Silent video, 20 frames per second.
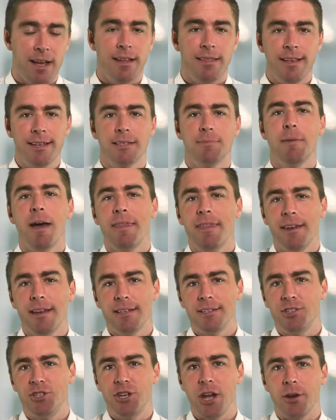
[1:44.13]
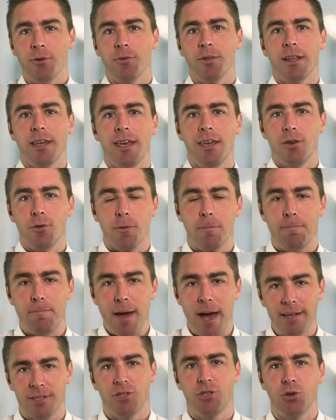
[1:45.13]
This method is generally your
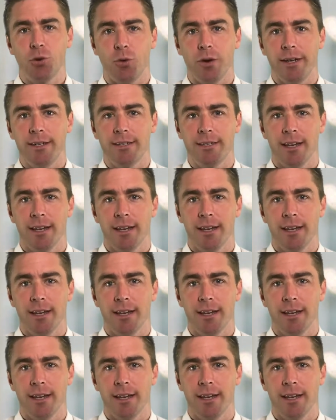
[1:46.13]
best choice